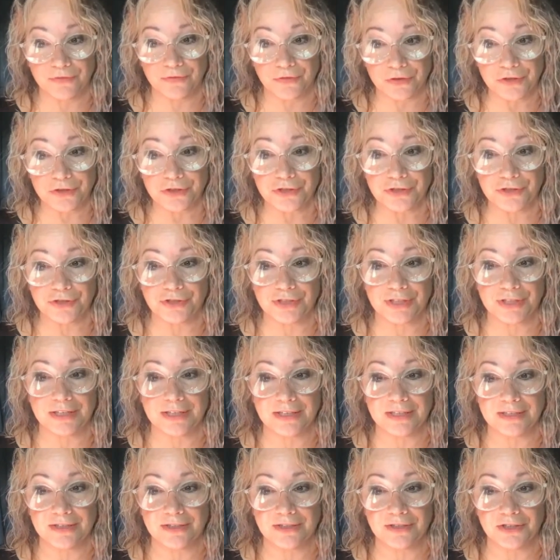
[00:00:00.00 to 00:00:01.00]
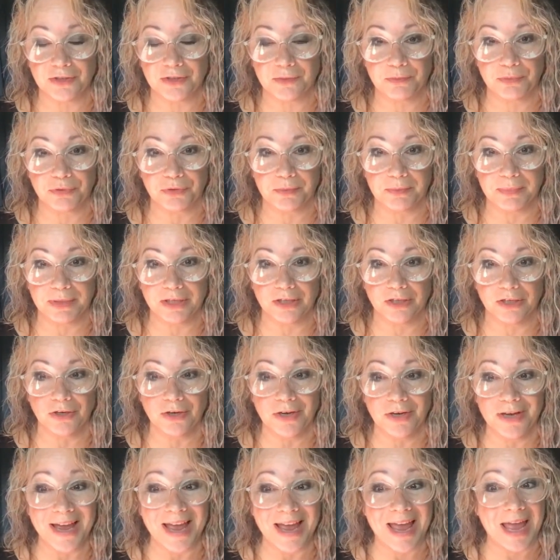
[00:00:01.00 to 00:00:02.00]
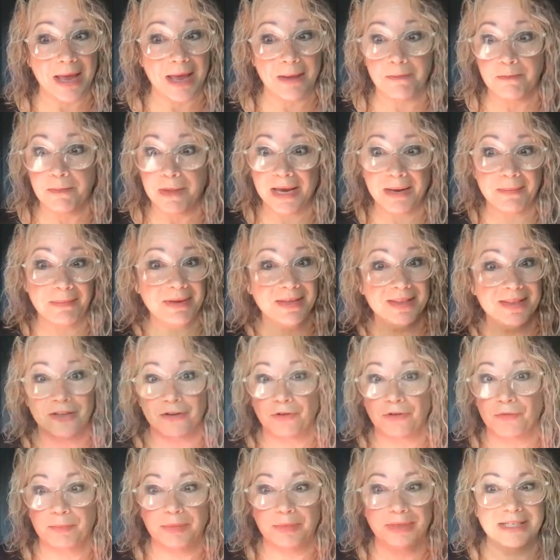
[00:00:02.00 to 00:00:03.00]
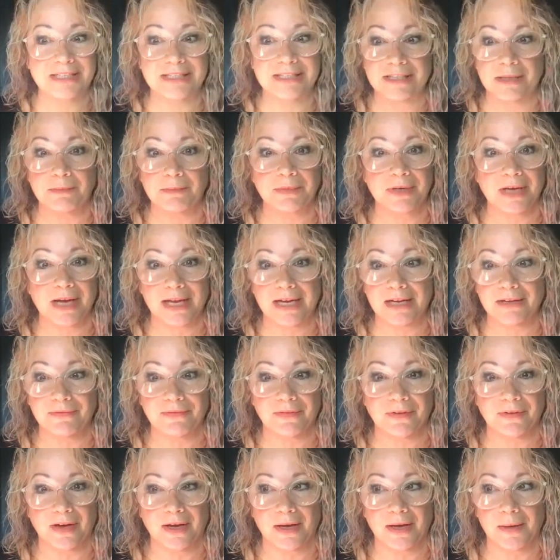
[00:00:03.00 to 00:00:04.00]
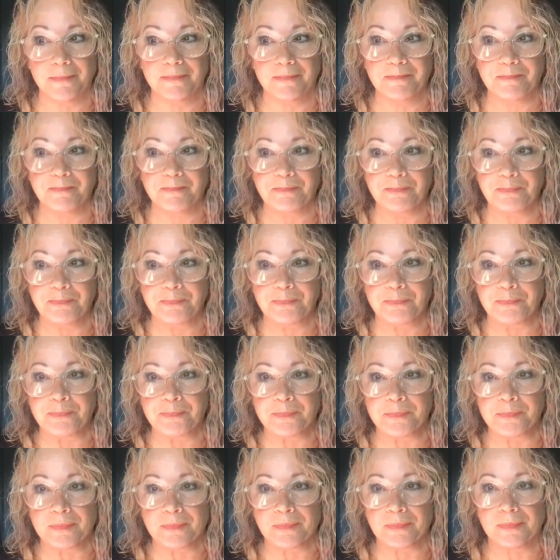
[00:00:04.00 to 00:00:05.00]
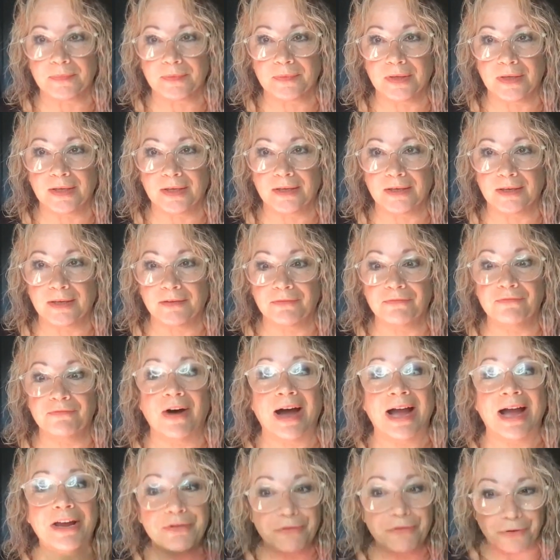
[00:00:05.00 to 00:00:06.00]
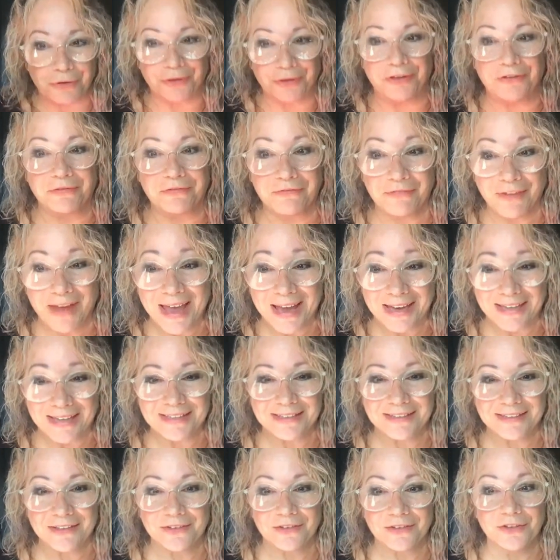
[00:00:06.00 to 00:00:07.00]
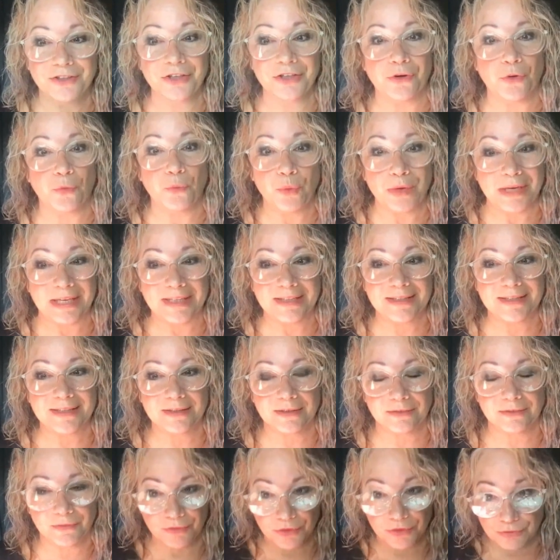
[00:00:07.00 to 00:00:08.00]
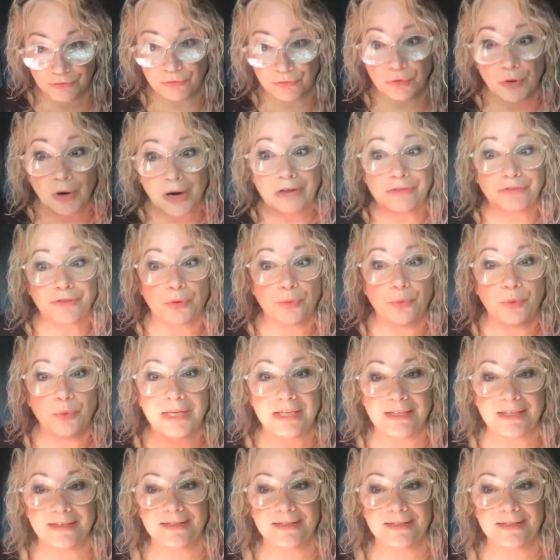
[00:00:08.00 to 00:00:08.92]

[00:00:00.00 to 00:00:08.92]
1st. You said this is going to premiere, and maybe there'll be some kind of um, uh, a viral effect, you know, weeks throughout the well, weeks